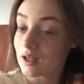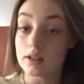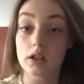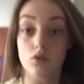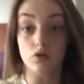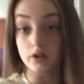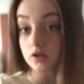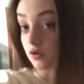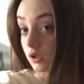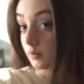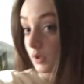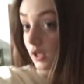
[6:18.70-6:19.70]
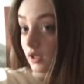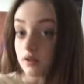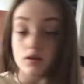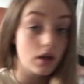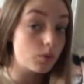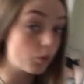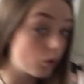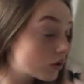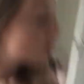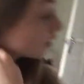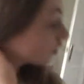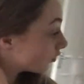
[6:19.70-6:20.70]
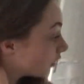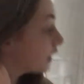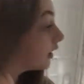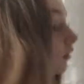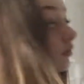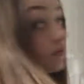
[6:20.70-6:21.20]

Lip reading: need to restraight my hair because I walked in the rain.